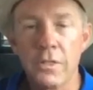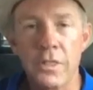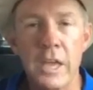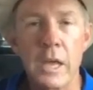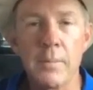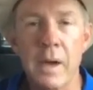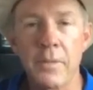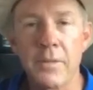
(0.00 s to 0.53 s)

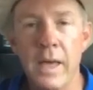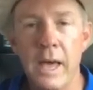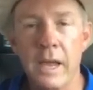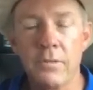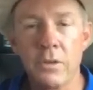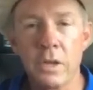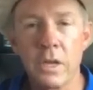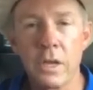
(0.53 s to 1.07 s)
Think about that.
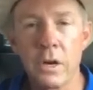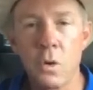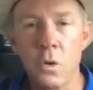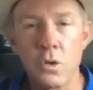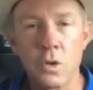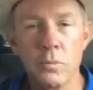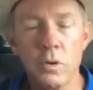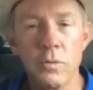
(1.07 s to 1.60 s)
If you can get a
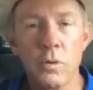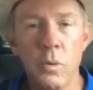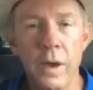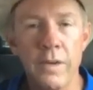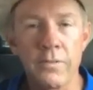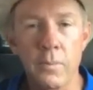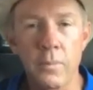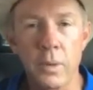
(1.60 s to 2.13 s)
horse to move
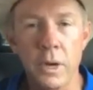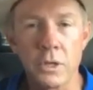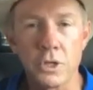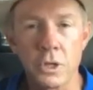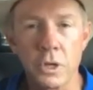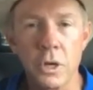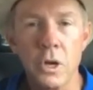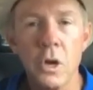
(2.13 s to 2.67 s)
away from
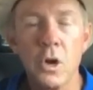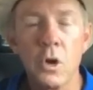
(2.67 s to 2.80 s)
pressure,